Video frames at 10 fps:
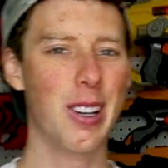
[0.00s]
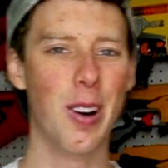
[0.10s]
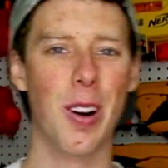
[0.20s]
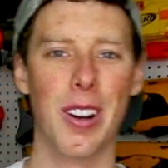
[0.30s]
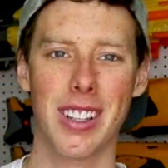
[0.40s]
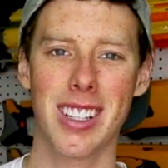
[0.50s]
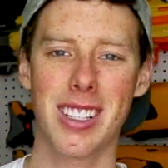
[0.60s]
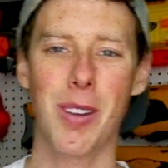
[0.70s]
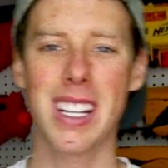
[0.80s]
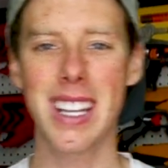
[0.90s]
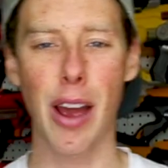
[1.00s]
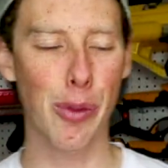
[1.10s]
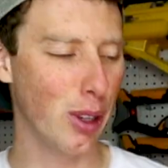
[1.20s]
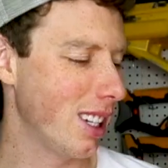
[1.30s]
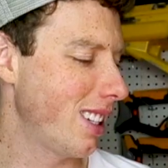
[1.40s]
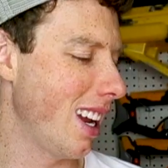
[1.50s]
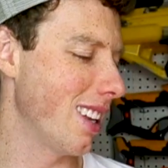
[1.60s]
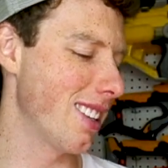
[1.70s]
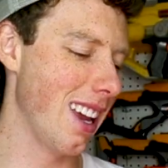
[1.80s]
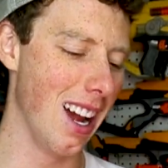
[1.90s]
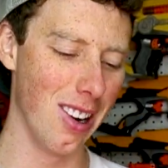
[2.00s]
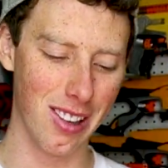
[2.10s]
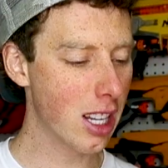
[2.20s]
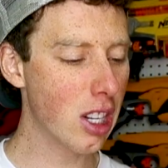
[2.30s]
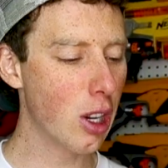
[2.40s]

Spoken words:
cool. This one definitely stands out. It's a